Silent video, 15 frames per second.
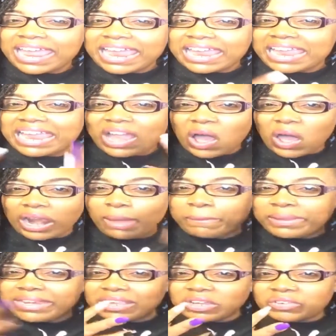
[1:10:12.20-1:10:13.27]
He all
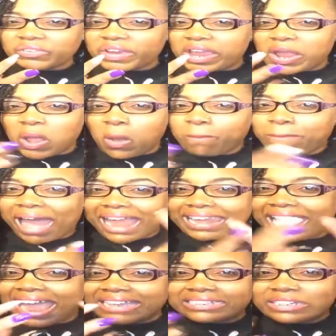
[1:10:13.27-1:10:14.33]
up in the grill. My
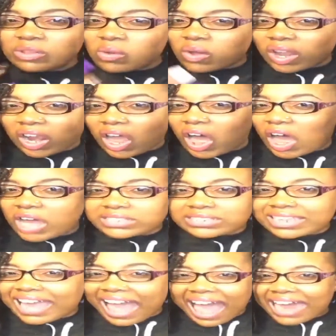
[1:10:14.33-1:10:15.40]
nice little claws
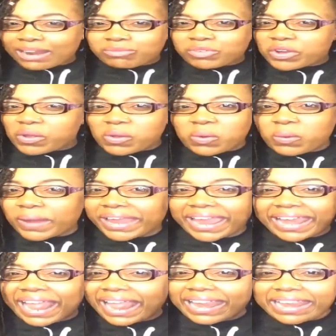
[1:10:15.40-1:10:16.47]
got him real quick,
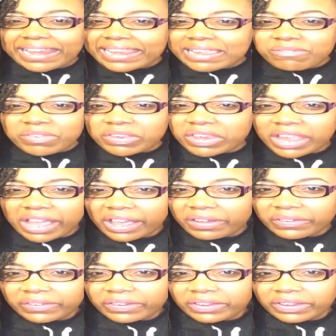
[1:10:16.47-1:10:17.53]
and I didn't even know.
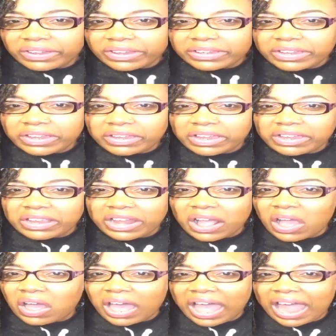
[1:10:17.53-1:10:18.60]
No you know,
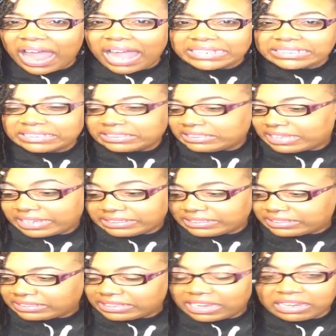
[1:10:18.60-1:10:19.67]
I, I, just I
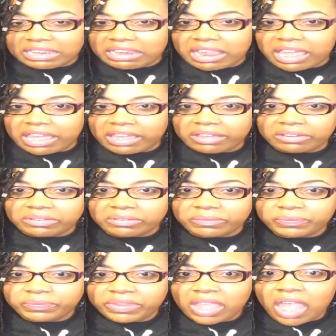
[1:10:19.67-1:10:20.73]
just didn't know.
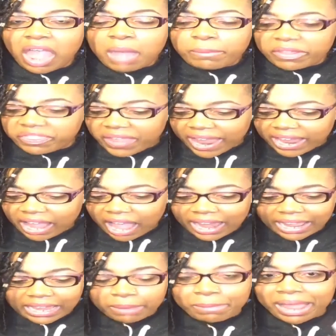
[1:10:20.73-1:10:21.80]
But thank
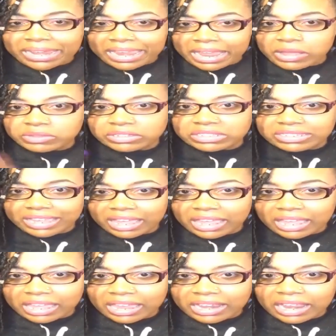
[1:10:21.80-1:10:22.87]
God I get my nails
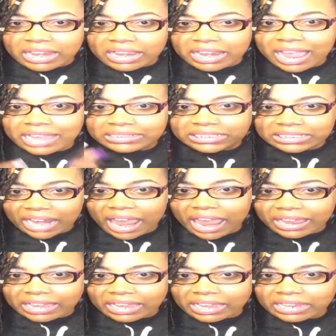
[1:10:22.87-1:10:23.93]
done and they're no not
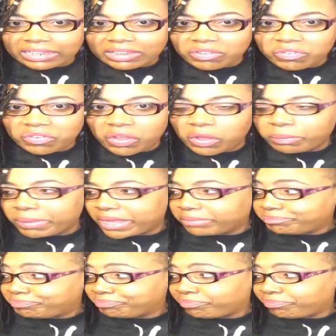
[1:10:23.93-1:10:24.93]
jagged. You. you feel me?